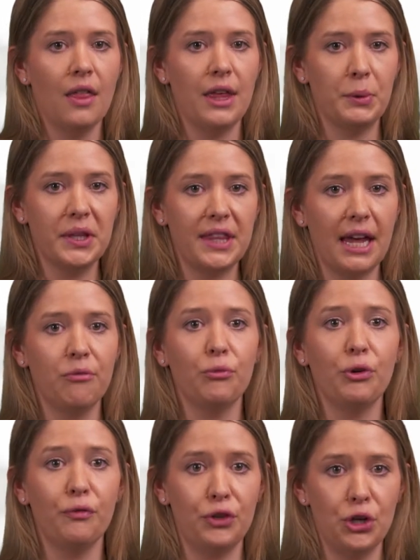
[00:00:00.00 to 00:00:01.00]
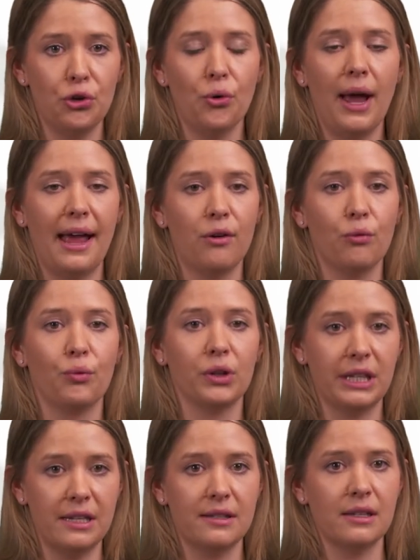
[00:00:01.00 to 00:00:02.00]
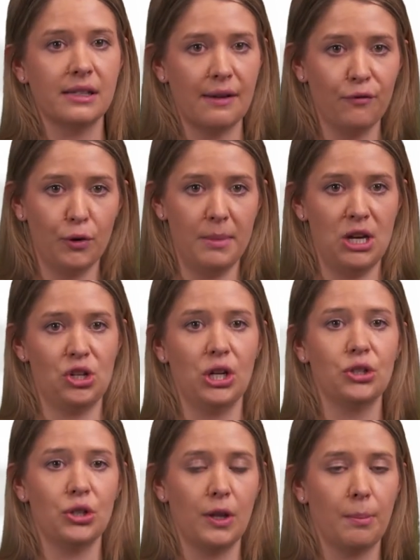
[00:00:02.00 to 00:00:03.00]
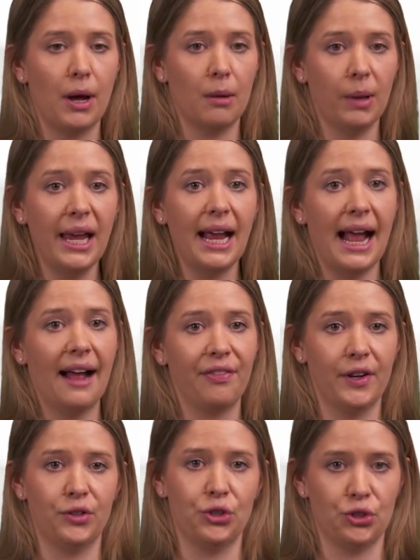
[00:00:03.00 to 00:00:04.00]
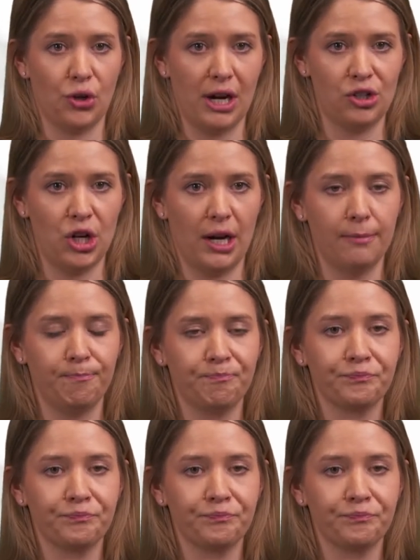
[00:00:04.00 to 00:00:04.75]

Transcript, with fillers: They would then review and release this information to the public at their discretion.